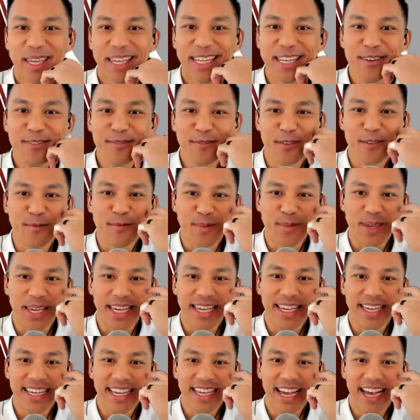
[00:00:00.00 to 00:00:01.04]
You know, for
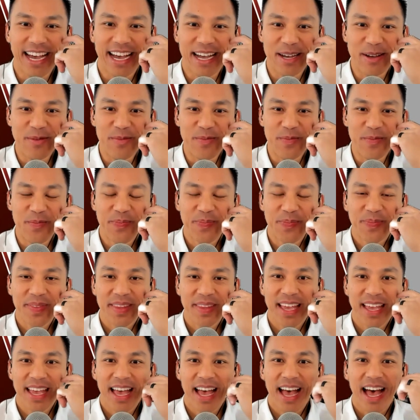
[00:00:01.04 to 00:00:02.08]
me,
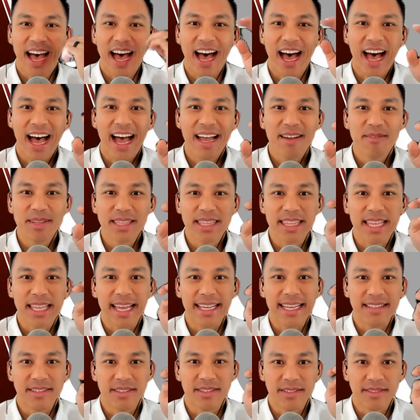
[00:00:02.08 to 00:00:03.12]
I would
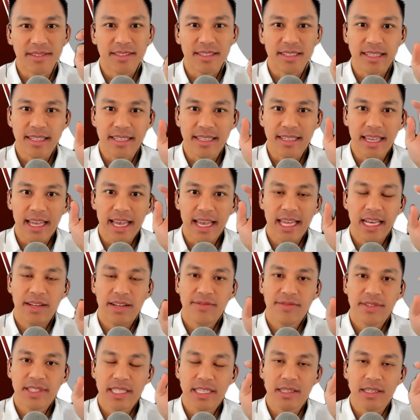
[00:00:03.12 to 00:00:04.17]
like to see
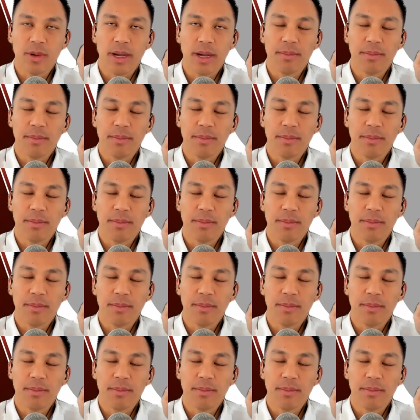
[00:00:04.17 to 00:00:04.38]
NFT,